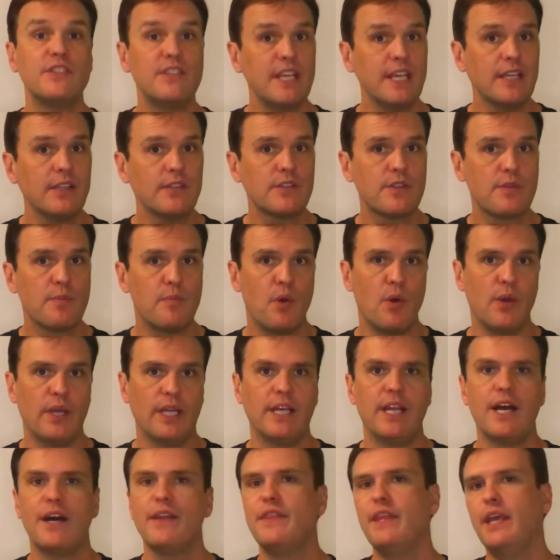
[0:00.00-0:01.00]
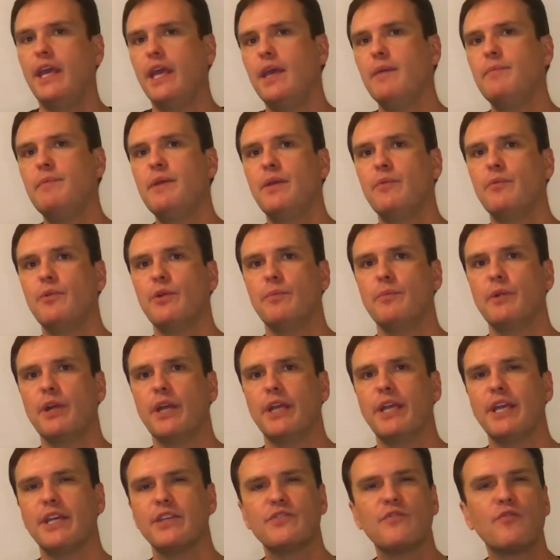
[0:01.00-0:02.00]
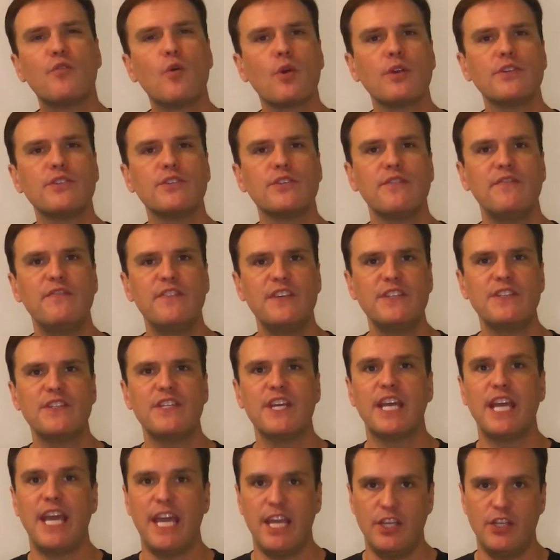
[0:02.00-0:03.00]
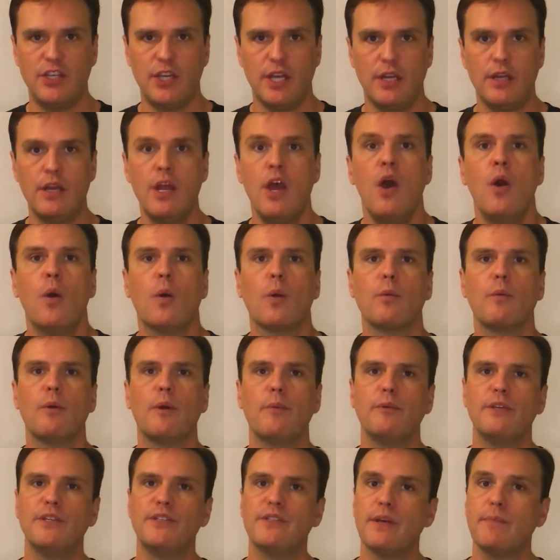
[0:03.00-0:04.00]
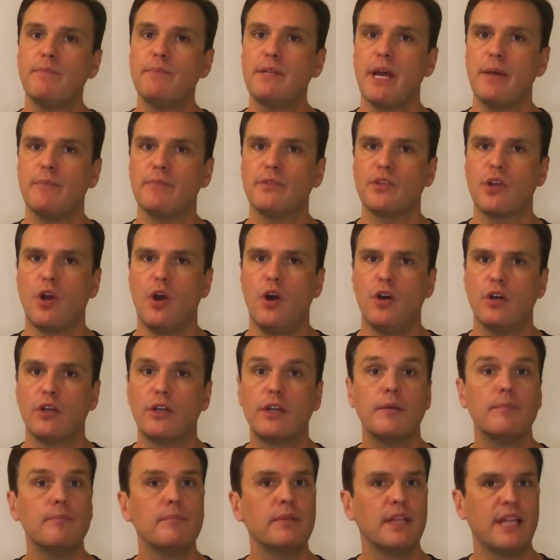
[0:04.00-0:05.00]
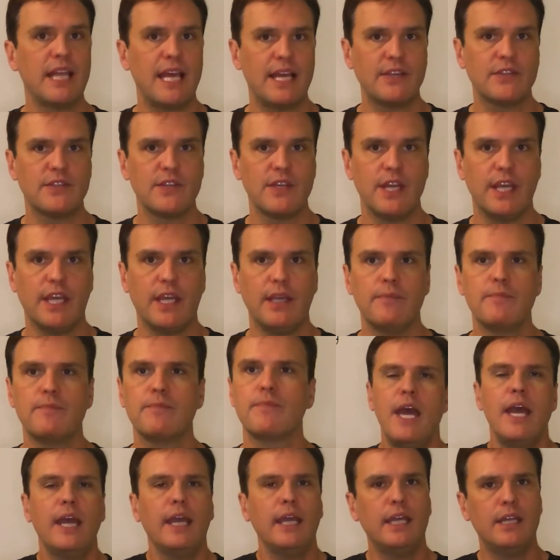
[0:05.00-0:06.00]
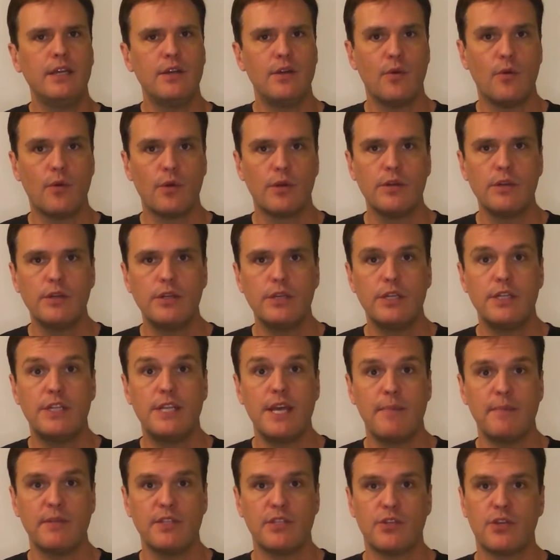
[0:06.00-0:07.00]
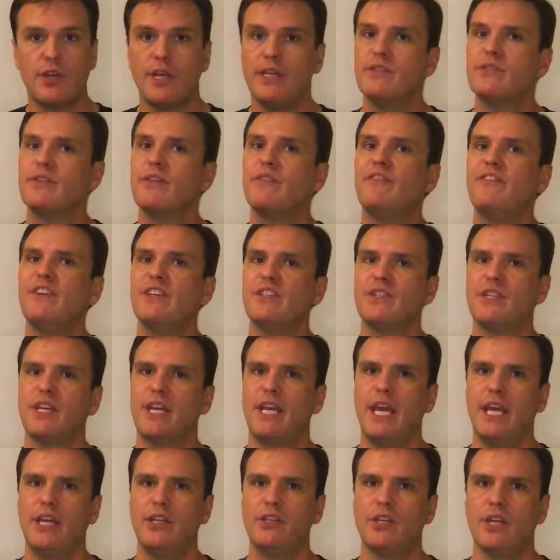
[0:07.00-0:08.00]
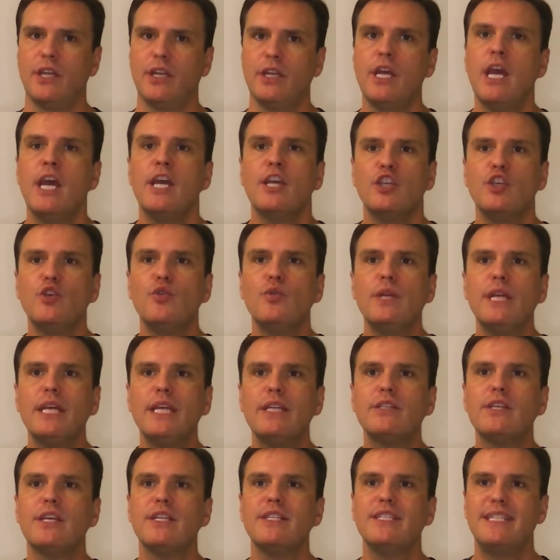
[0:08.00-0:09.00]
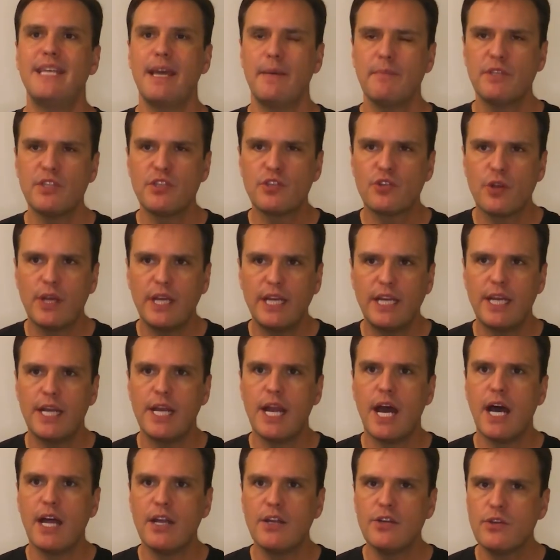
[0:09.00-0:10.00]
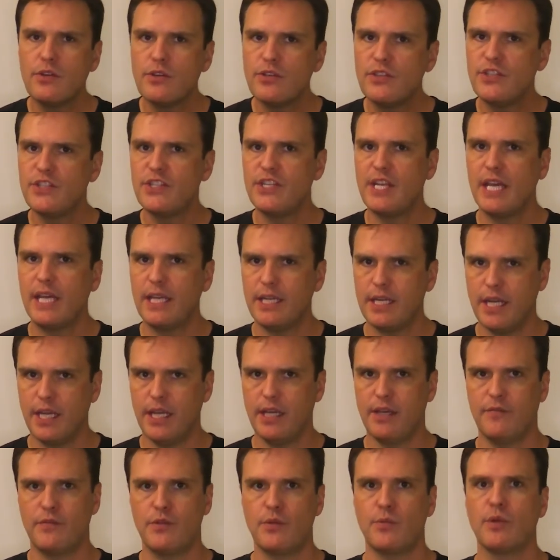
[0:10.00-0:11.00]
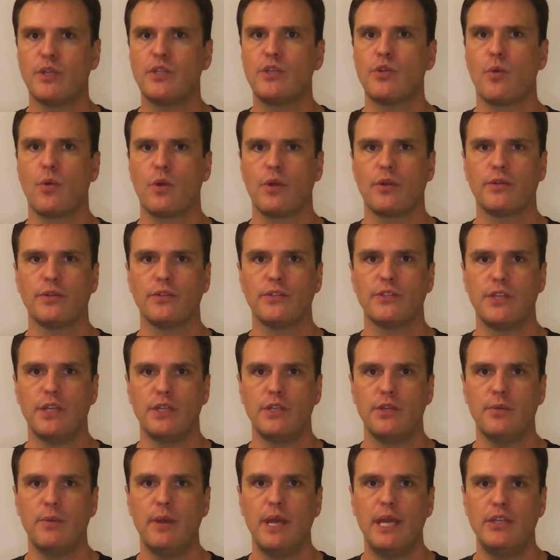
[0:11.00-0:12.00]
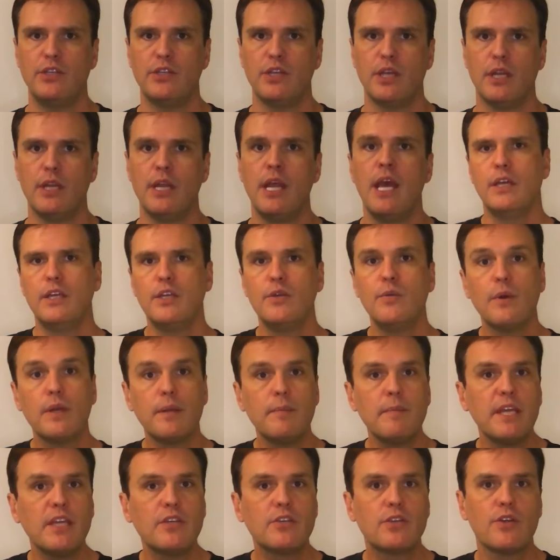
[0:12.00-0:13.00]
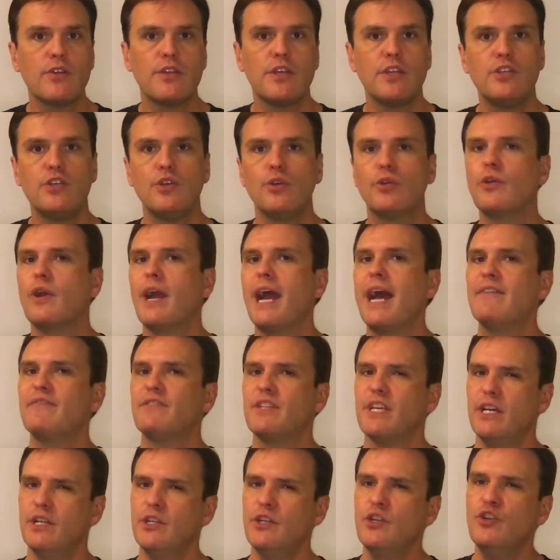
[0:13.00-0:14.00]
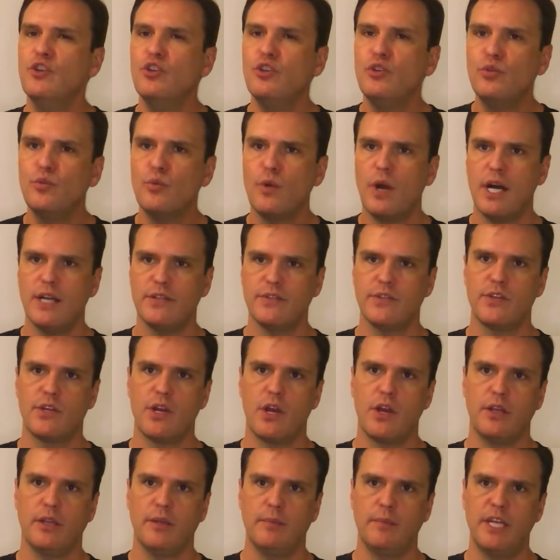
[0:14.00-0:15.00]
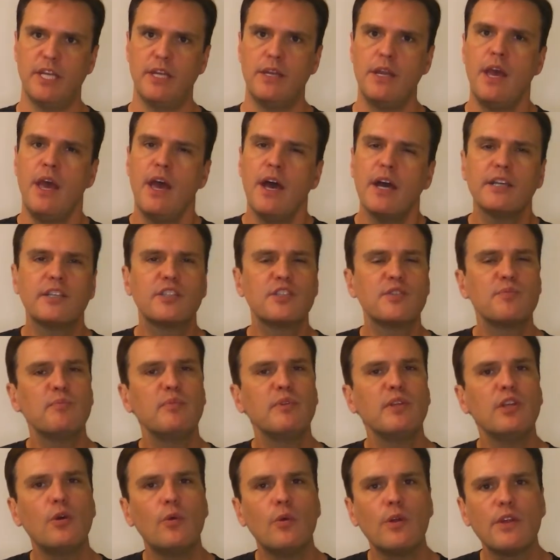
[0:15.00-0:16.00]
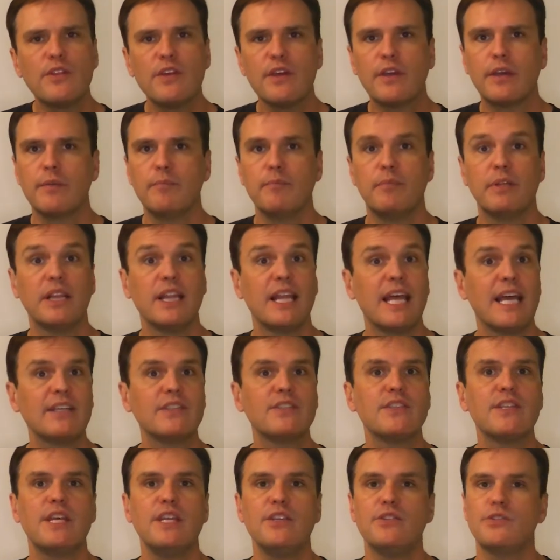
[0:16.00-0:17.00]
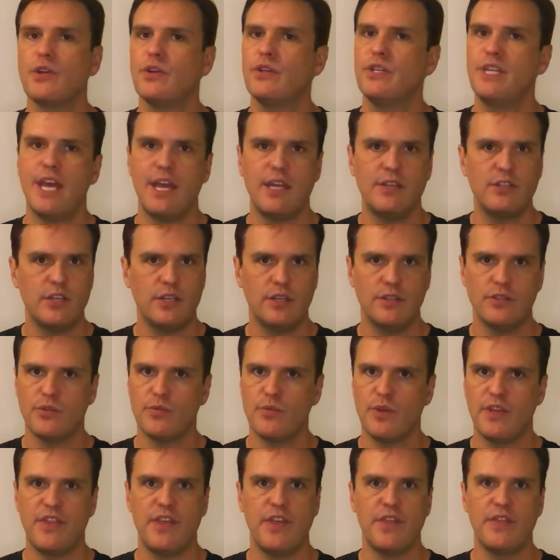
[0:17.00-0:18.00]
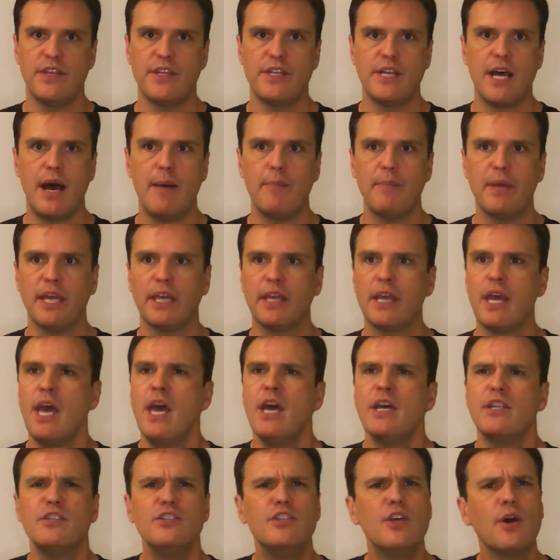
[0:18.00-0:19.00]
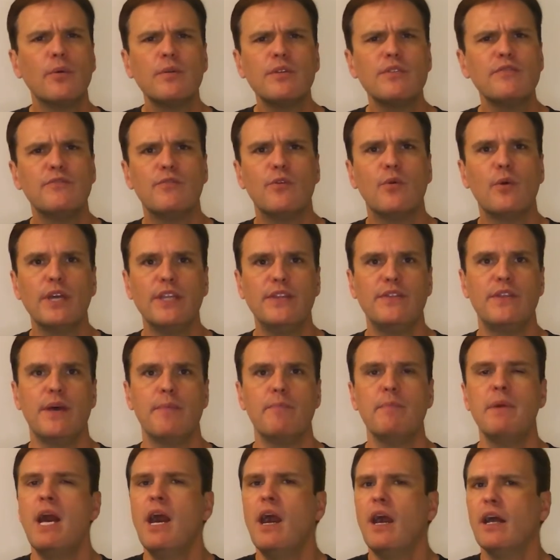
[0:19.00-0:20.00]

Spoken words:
sixth point on the AP rubric is for sophistication, or what we sometimes call complexity. In order to demonstrate sophistication, you need to demonstrate an understanding of the rhetorical situation. You want to make sure that you craft a nuanced argument. Explore the complexities or tensions within the topic. Don't avoid them.